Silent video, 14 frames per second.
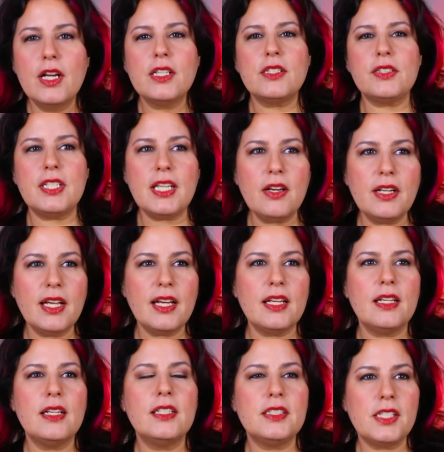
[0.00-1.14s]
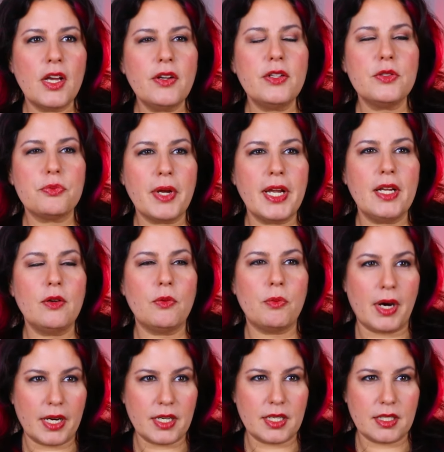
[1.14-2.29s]
So Tiona. Tiona's rain
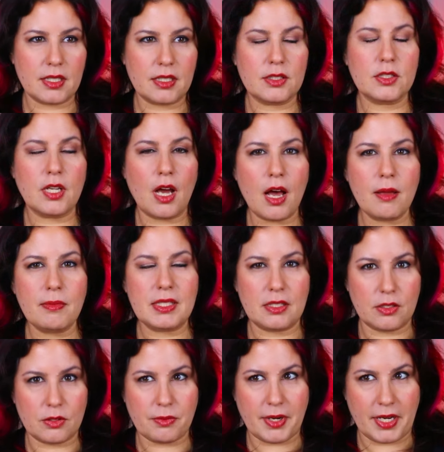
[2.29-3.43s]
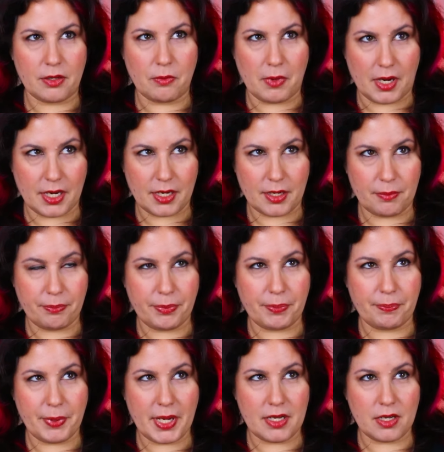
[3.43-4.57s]
water. Thomas's rain water.
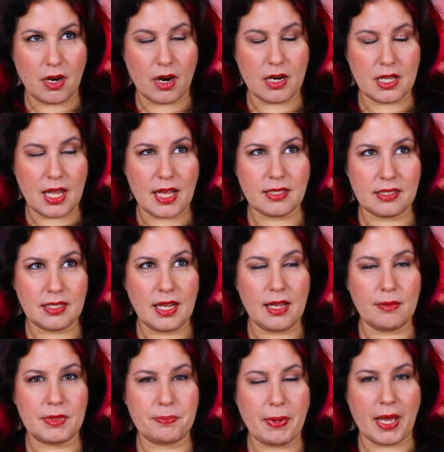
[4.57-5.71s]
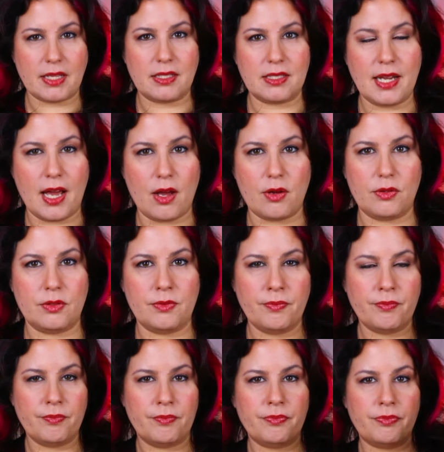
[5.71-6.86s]
But our last names passed down
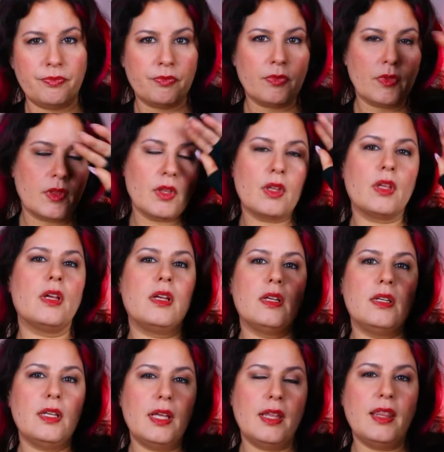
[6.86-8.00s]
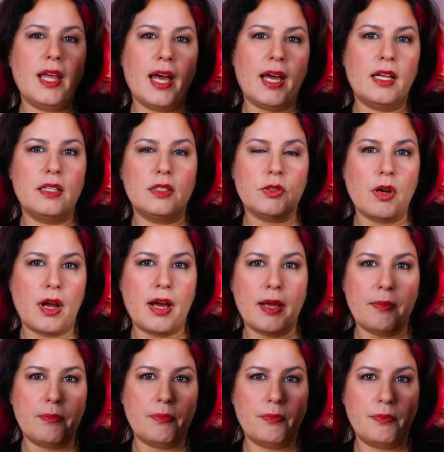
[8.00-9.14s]
in that
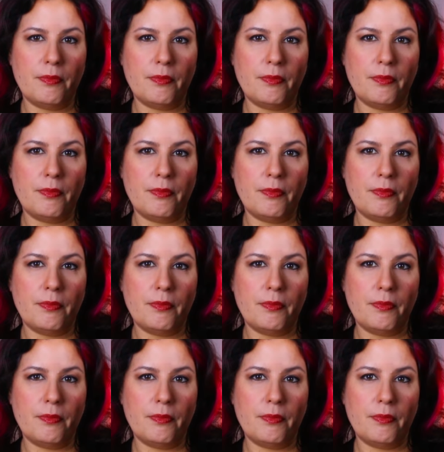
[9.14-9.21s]
tribe